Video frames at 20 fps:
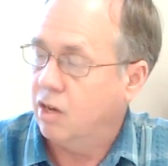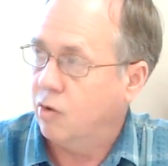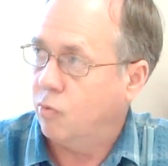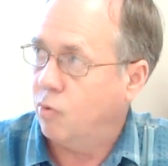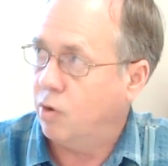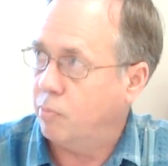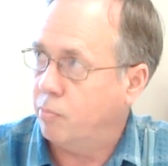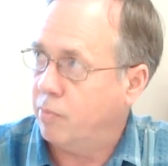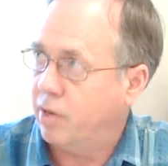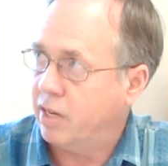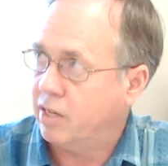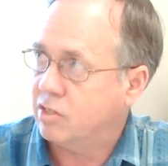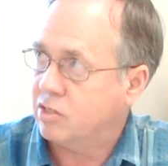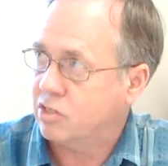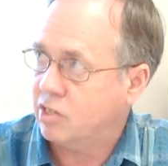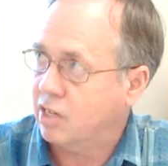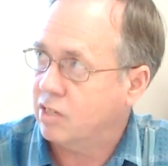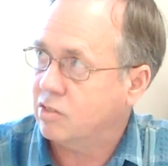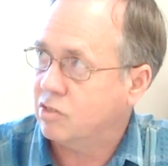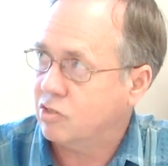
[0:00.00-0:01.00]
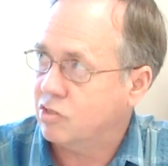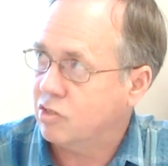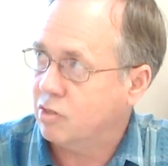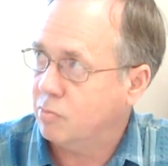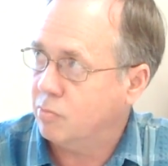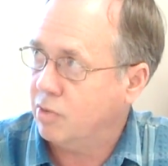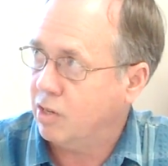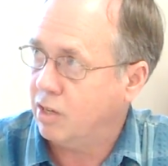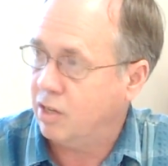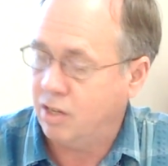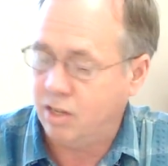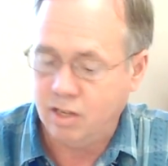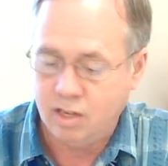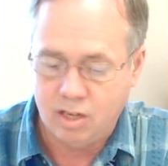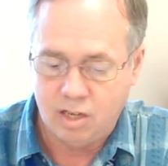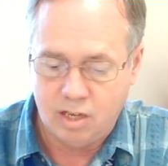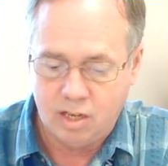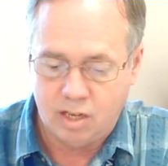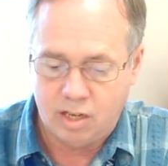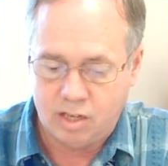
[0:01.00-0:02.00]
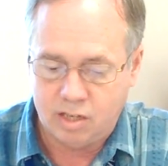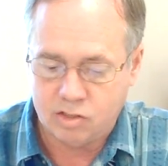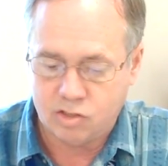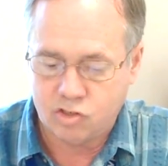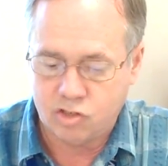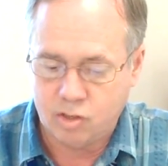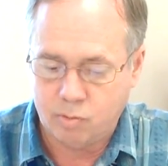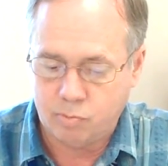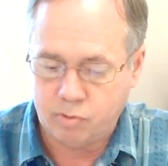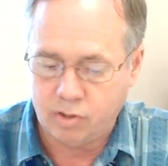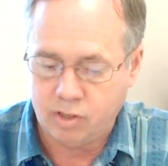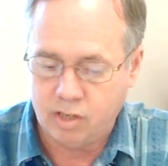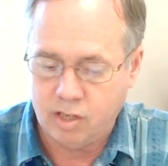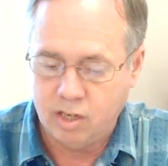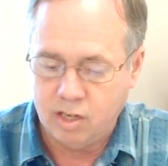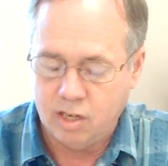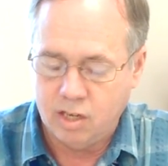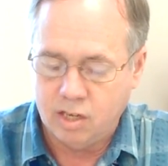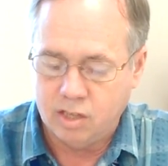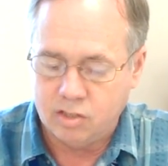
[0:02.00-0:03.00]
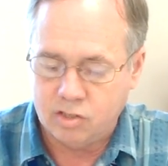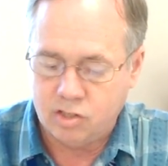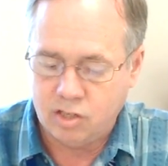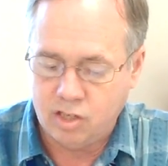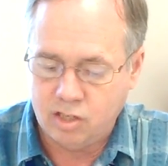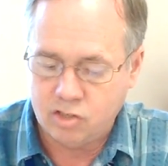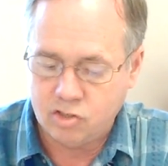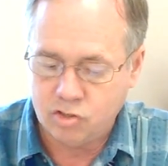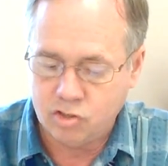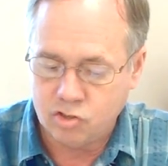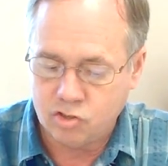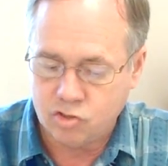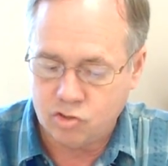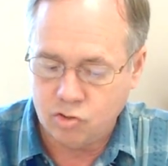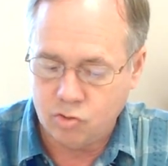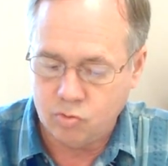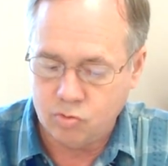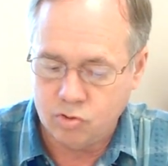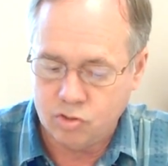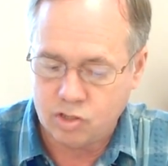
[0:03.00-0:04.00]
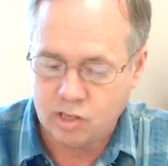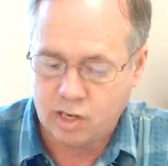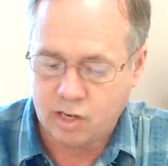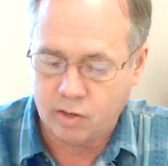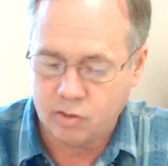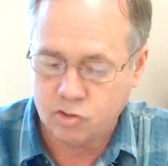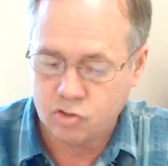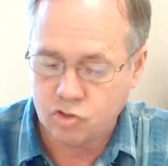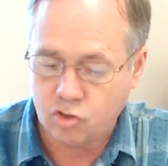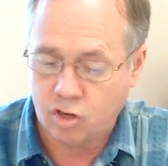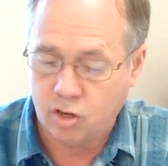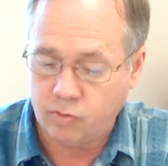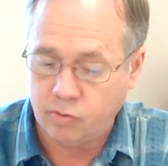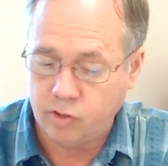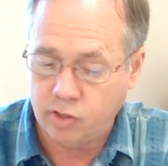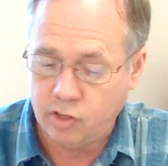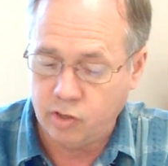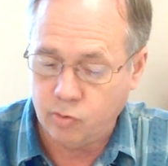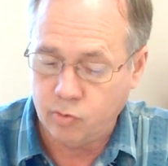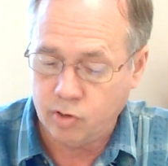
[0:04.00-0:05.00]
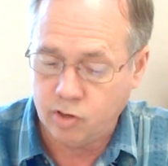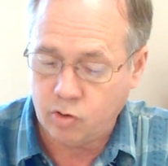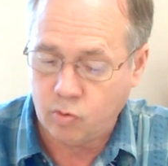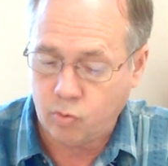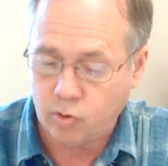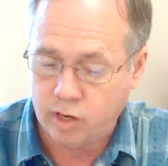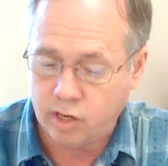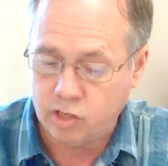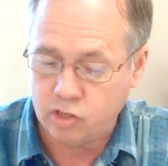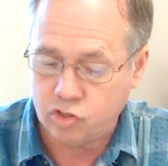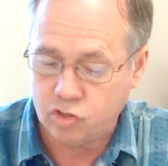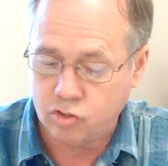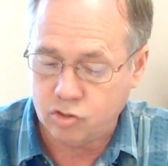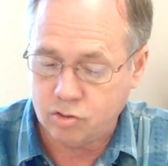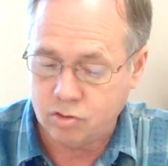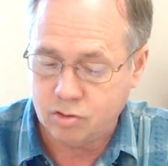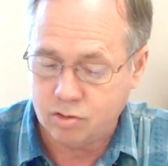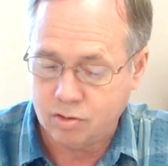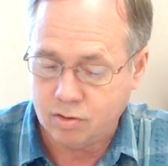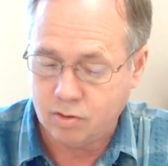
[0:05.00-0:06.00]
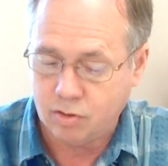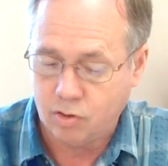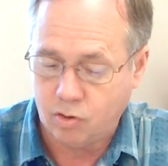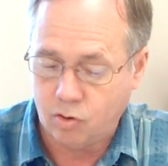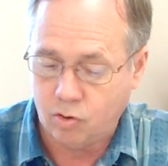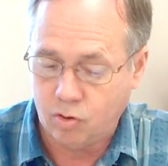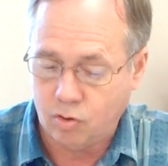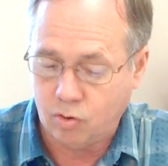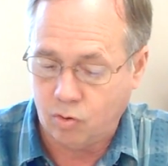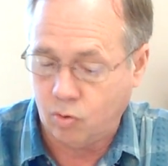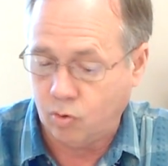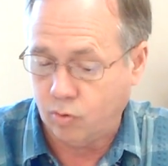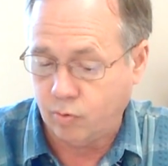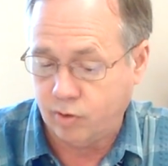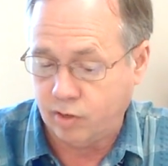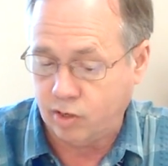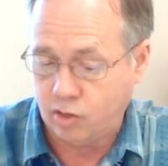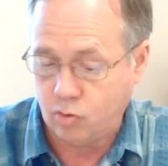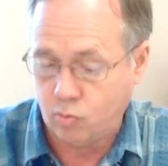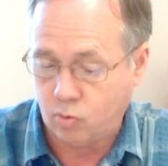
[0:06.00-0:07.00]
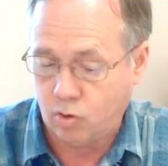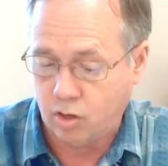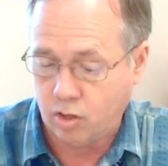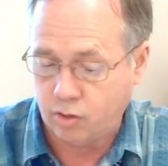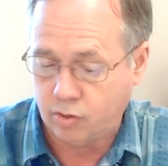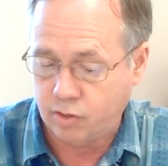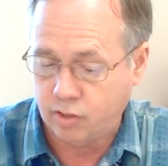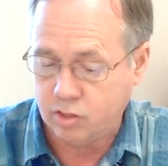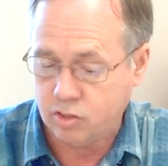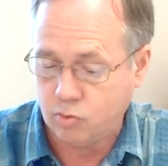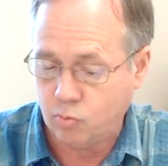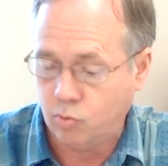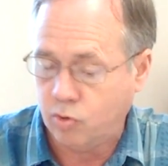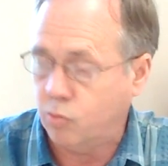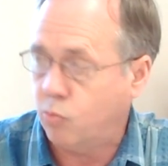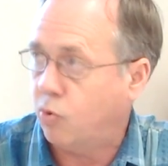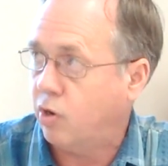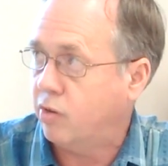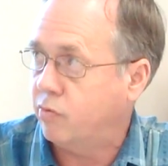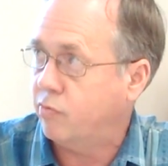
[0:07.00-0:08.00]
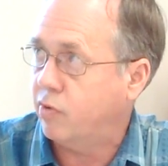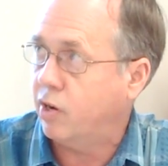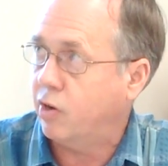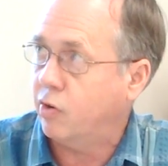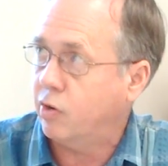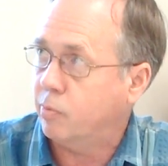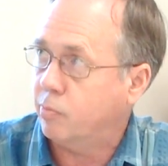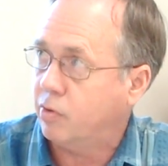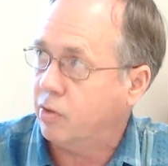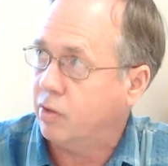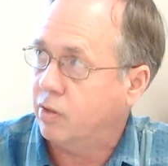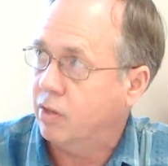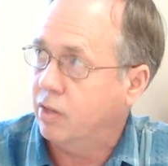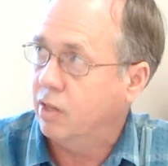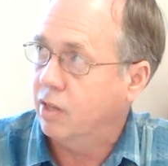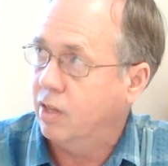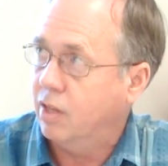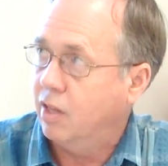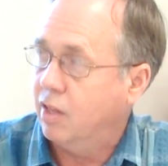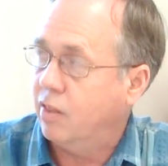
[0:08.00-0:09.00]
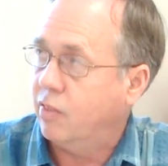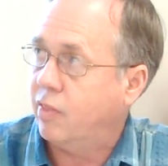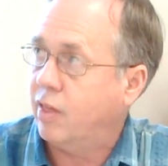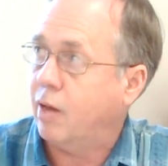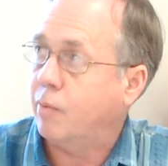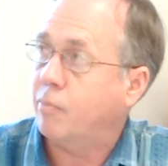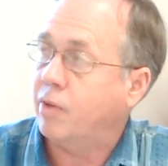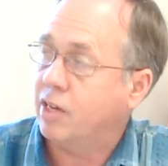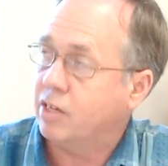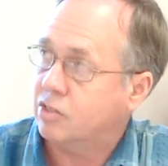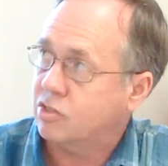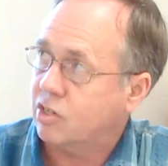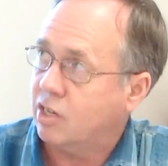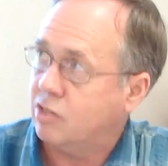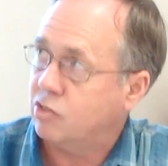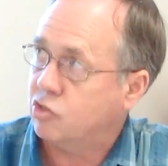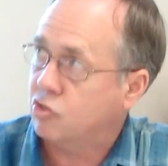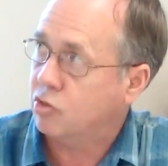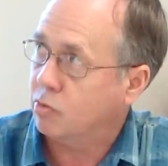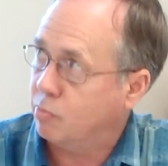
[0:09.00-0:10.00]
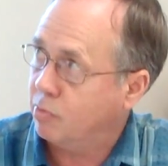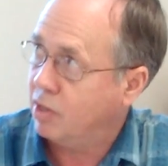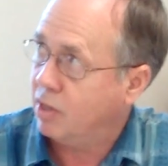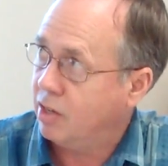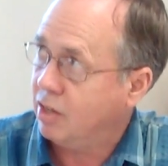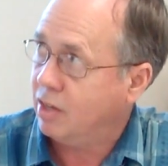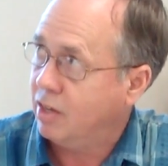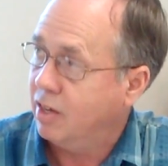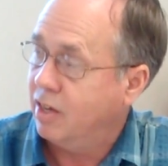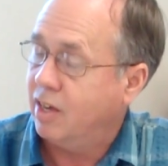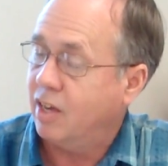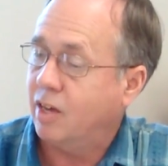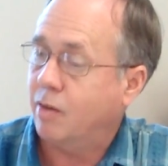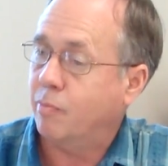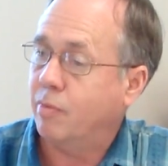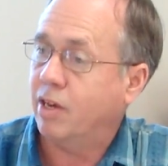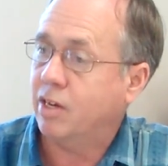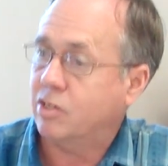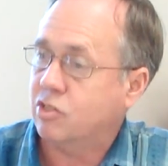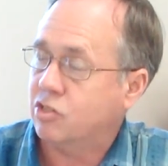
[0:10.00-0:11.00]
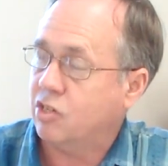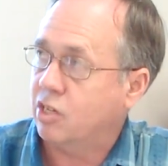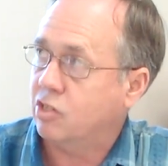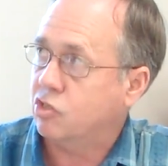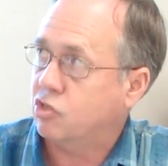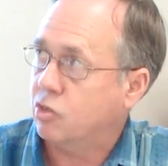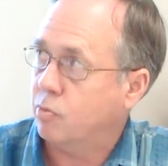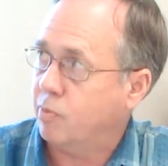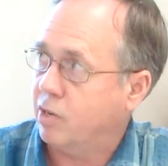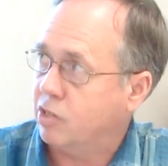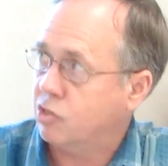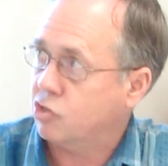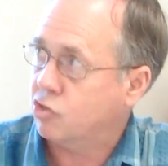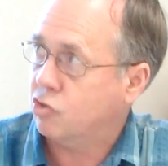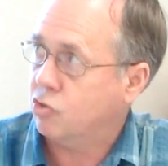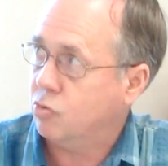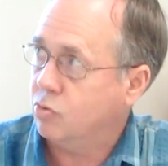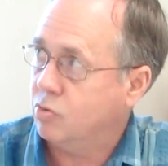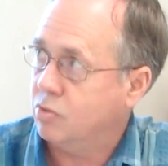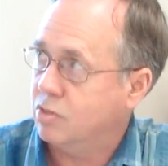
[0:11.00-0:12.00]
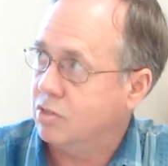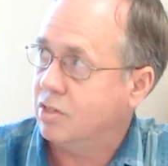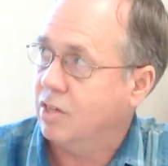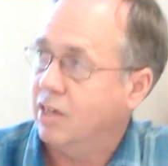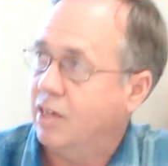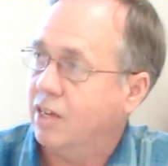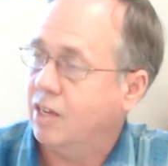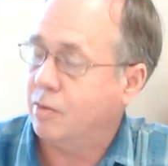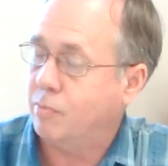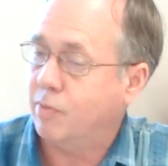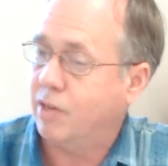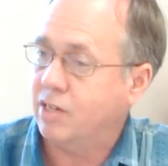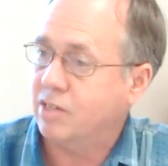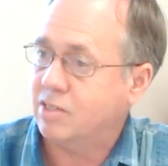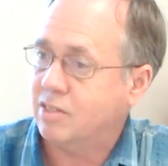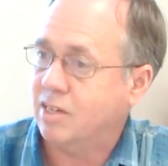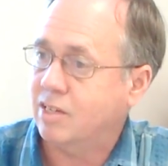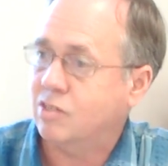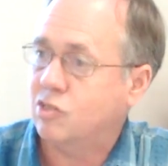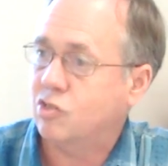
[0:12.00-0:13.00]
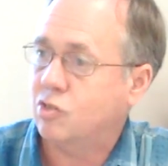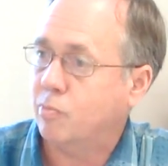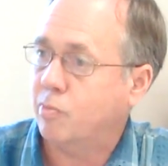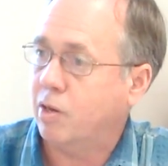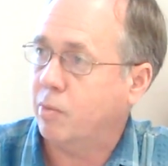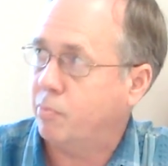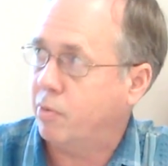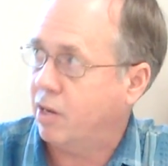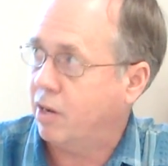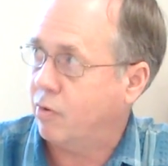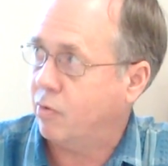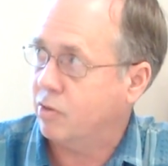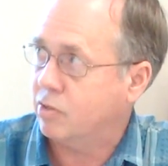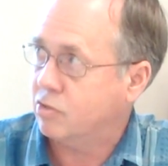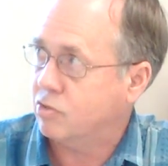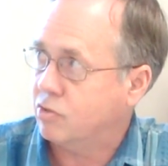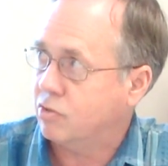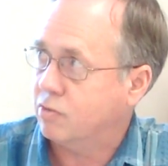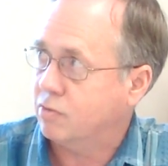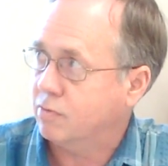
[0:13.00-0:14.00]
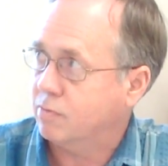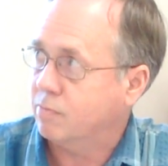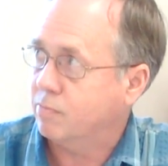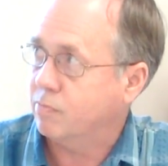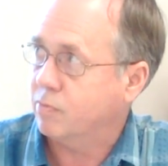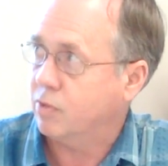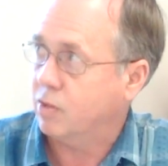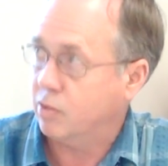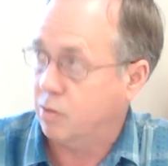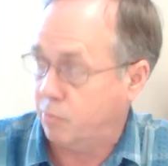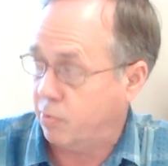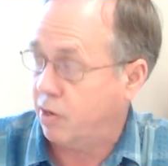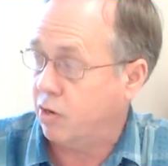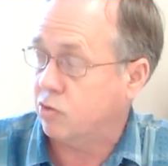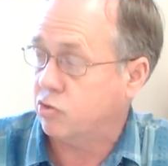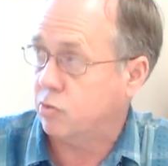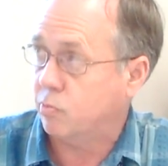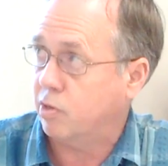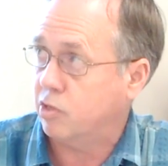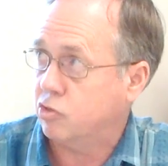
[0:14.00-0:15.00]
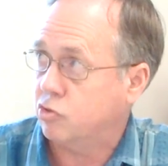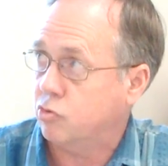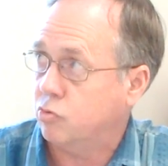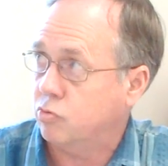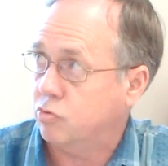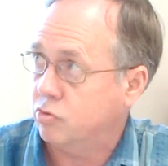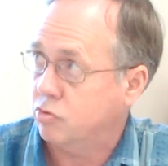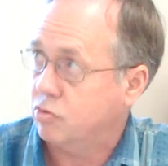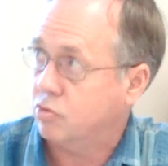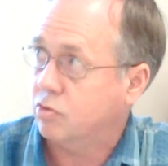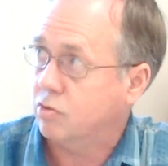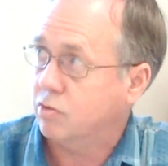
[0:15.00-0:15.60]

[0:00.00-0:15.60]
What makes sense to me is simply teach the students how to solve linear equations or inequalities with one variable. That makes sense to me, it makes sense to my students, it makes sense to my parents, the parents of my students.